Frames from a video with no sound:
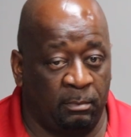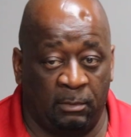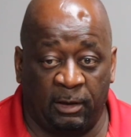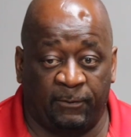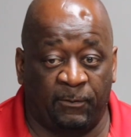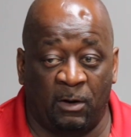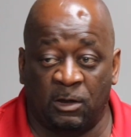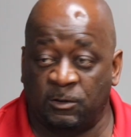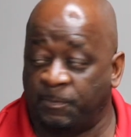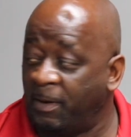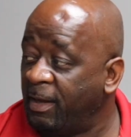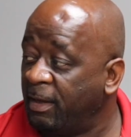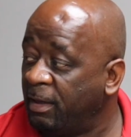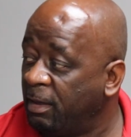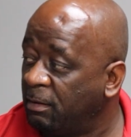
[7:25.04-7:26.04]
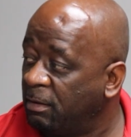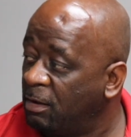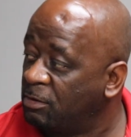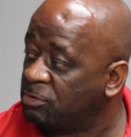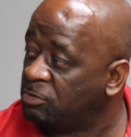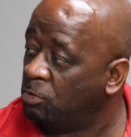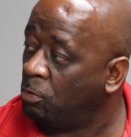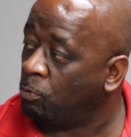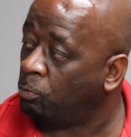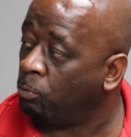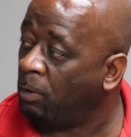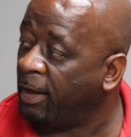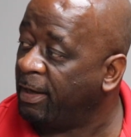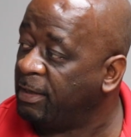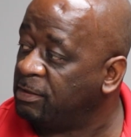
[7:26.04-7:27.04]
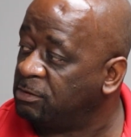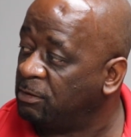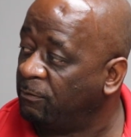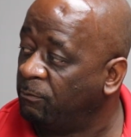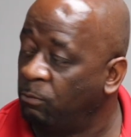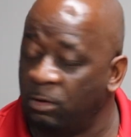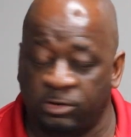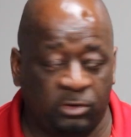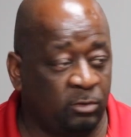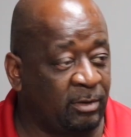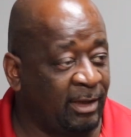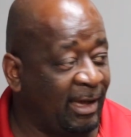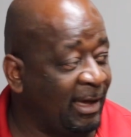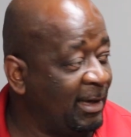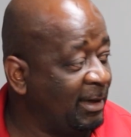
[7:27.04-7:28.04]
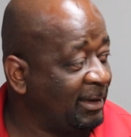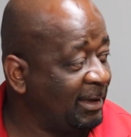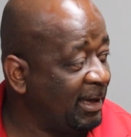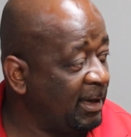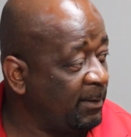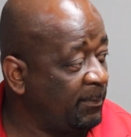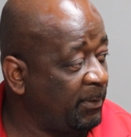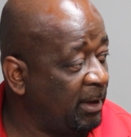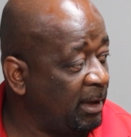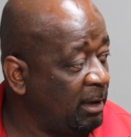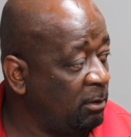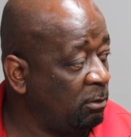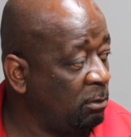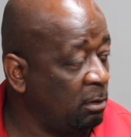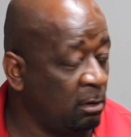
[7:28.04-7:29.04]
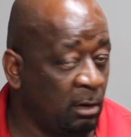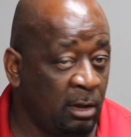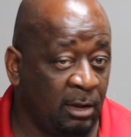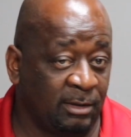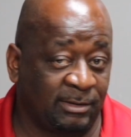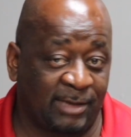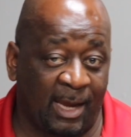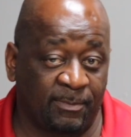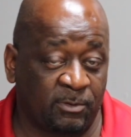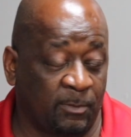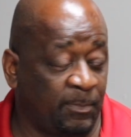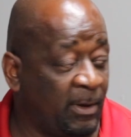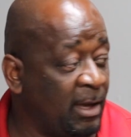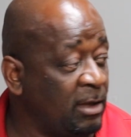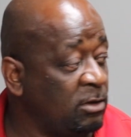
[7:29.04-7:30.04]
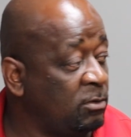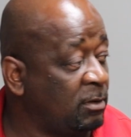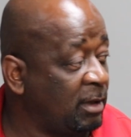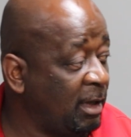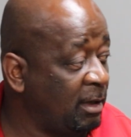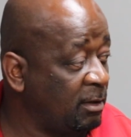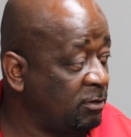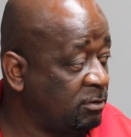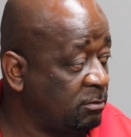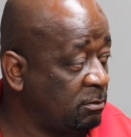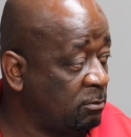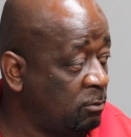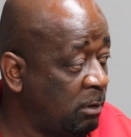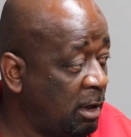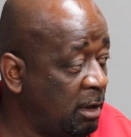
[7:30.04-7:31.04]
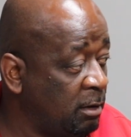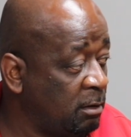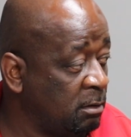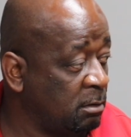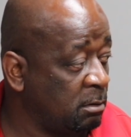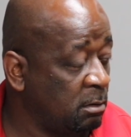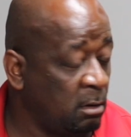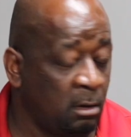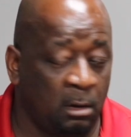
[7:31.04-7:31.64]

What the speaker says: As far as painting, there's no range of what you can and can't paint, or types of paint you can acquire.